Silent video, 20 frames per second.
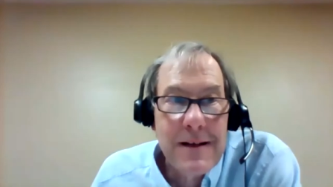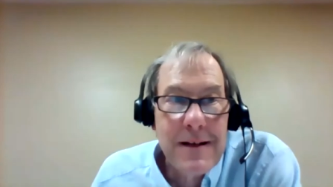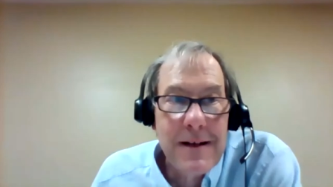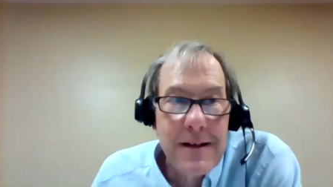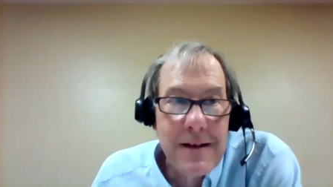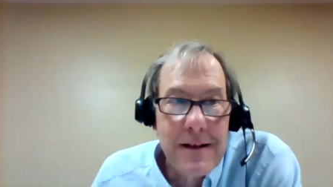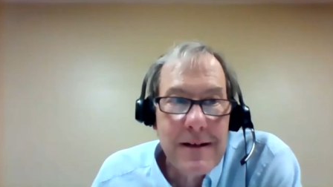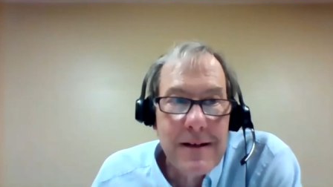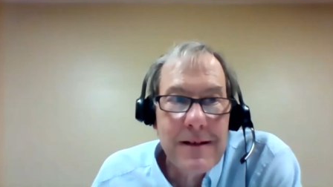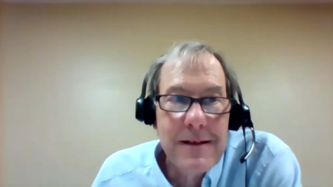
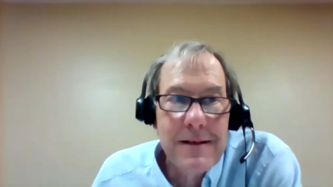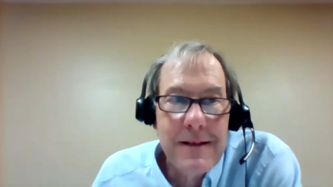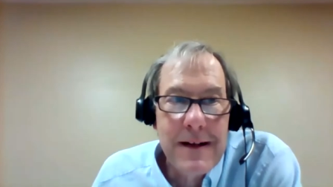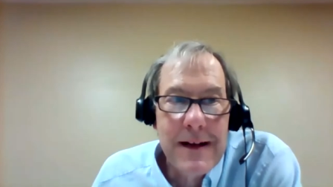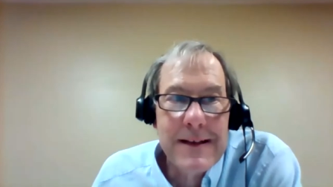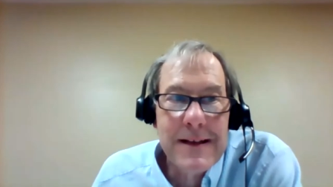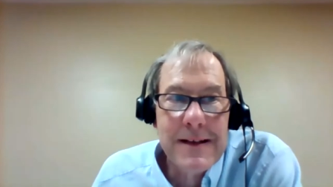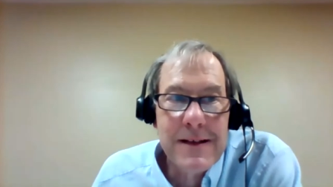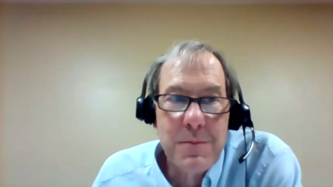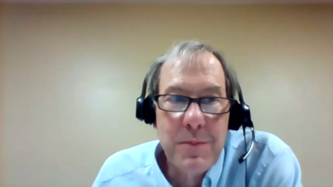to
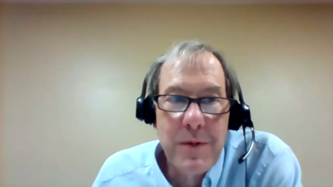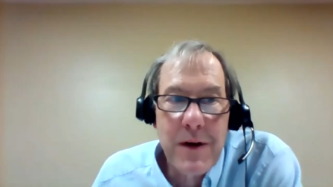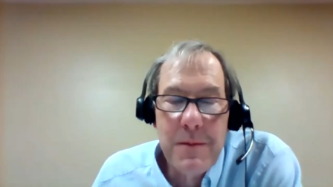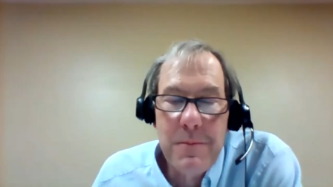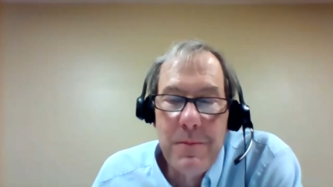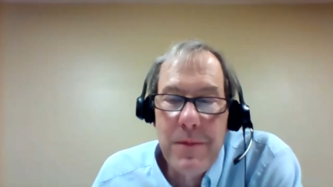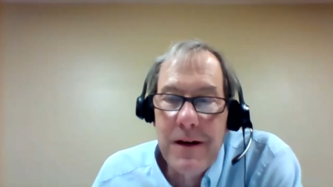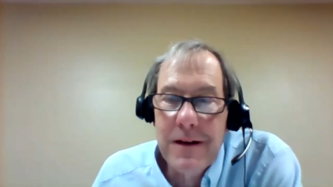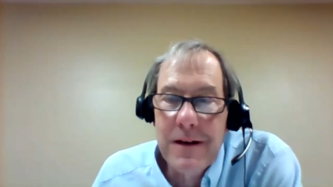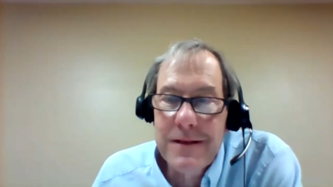like to spray
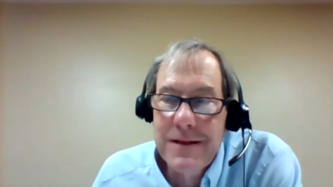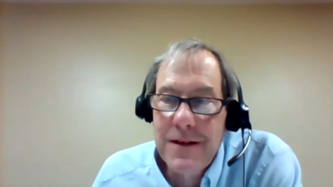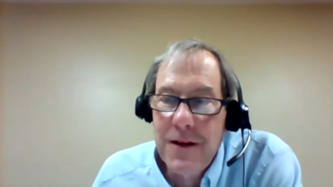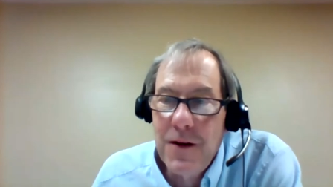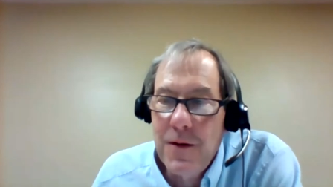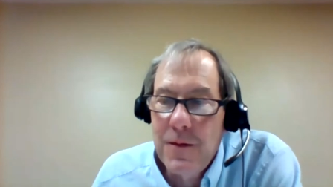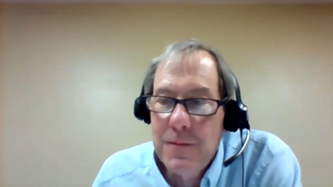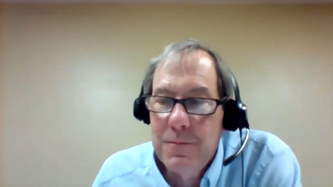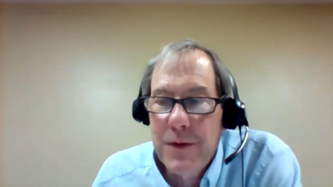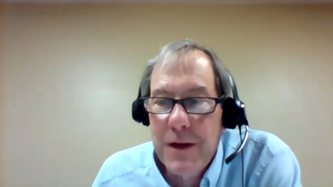bugs
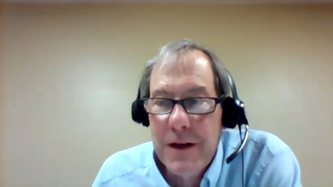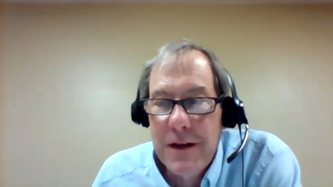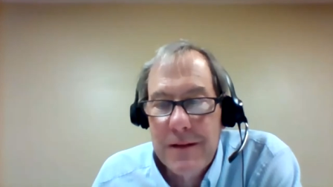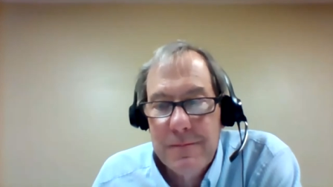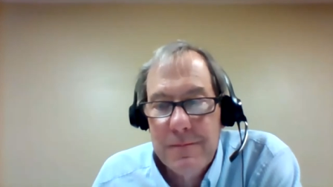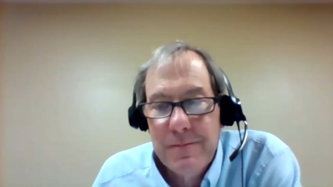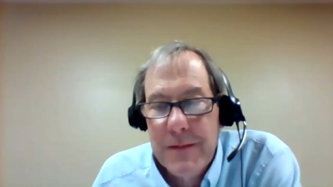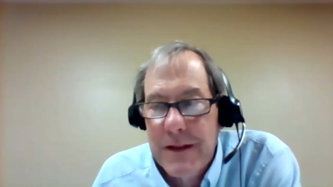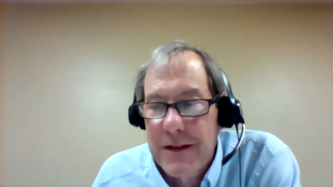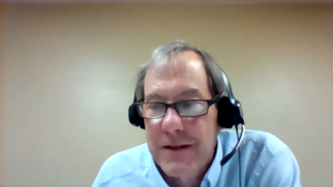though but
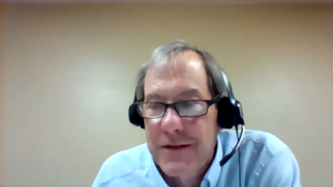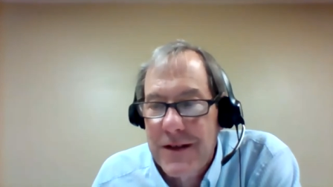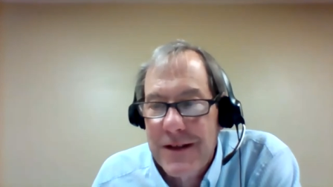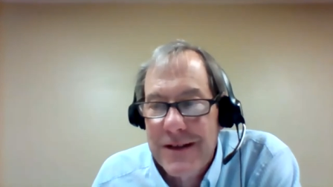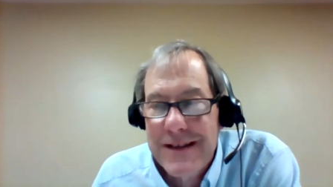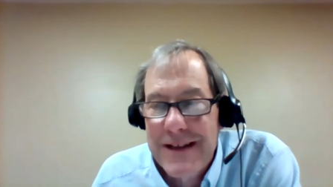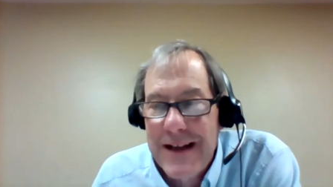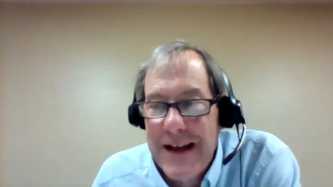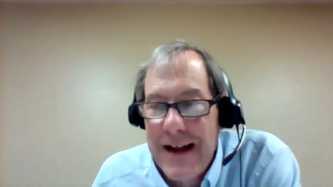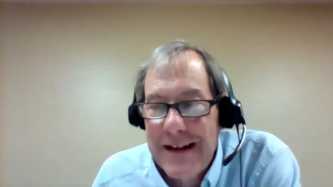it's
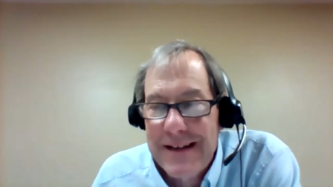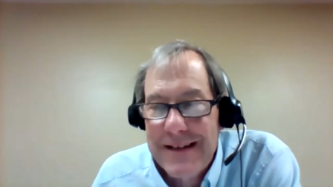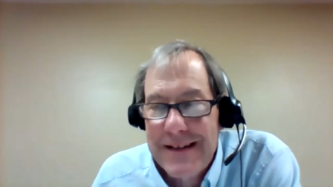just not